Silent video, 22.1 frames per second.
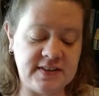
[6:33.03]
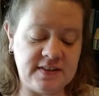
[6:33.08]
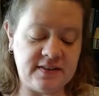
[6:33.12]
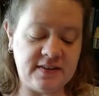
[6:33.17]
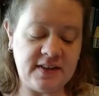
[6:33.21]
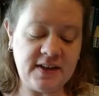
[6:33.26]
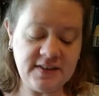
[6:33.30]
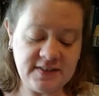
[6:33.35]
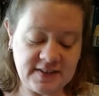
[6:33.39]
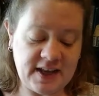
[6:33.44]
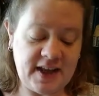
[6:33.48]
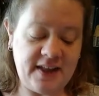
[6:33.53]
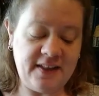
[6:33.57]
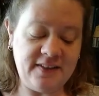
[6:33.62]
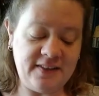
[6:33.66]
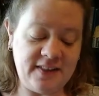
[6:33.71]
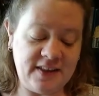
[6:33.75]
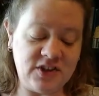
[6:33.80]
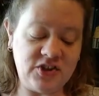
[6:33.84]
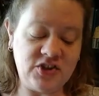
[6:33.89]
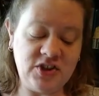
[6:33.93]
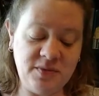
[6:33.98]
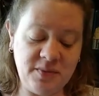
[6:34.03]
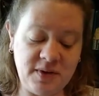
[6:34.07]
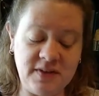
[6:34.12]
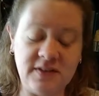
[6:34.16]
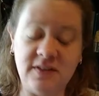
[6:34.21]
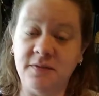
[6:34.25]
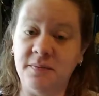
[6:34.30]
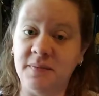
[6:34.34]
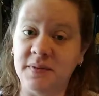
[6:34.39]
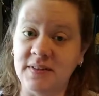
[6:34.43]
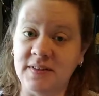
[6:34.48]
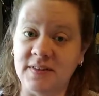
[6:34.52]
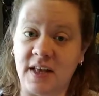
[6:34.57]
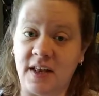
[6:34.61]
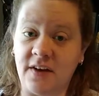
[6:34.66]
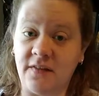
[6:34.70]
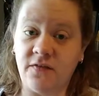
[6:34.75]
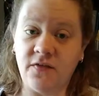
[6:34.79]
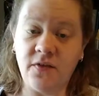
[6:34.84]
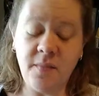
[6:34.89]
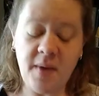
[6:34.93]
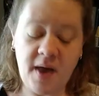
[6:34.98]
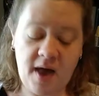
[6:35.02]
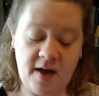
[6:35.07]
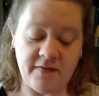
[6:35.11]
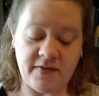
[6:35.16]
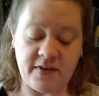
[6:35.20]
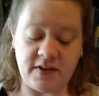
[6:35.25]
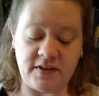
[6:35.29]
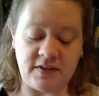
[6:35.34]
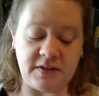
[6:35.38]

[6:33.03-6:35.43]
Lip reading: they said that she must have been sent from heaven